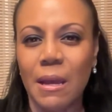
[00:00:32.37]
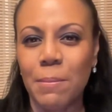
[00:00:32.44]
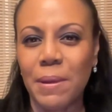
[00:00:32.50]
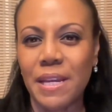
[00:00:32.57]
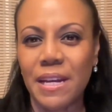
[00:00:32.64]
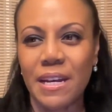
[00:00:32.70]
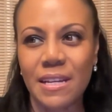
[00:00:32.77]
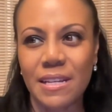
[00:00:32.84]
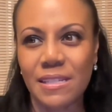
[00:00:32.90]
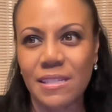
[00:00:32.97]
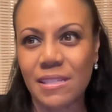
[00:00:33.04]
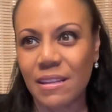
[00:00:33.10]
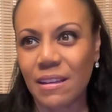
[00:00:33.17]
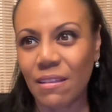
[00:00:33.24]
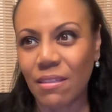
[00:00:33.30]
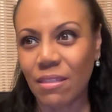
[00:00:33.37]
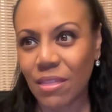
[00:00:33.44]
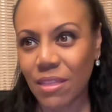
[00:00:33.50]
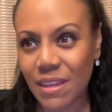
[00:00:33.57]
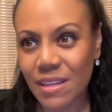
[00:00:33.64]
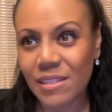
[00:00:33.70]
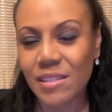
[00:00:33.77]
because
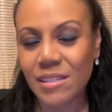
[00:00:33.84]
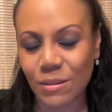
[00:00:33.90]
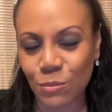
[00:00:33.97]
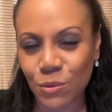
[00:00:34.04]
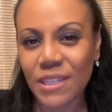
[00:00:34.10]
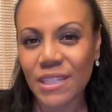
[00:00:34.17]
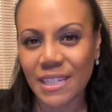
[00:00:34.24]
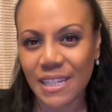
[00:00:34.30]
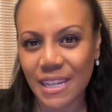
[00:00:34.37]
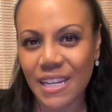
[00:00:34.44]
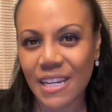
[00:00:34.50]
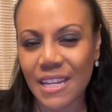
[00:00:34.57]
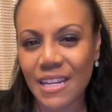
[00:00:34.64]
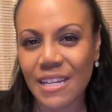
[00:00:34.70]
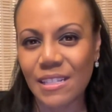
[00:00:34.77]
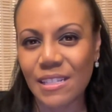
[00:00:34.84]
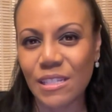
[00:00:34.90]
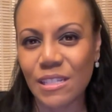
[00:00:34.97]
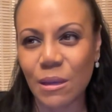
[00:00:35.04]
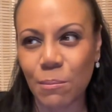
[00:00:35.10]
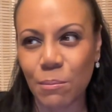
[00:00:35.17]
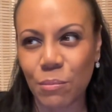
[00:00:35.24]
this really is